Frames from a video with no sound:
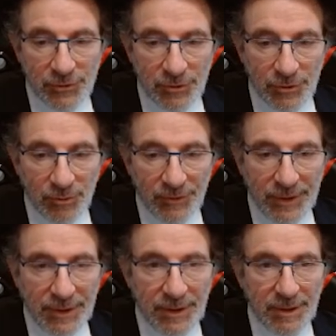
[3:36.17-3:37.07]
go with the
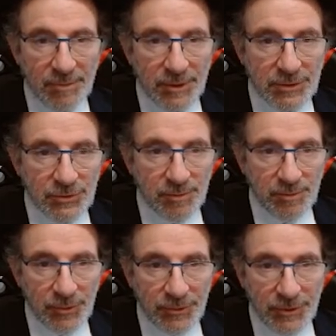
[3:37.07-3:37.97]
king, but to
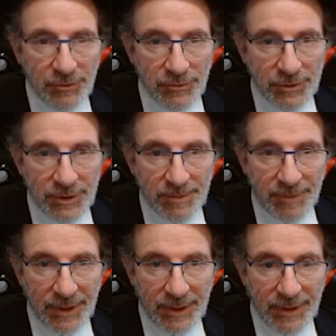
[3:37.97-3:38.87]
put the rook in
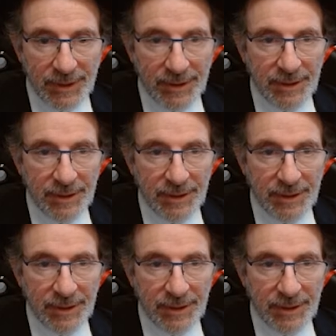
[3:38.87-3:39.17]
play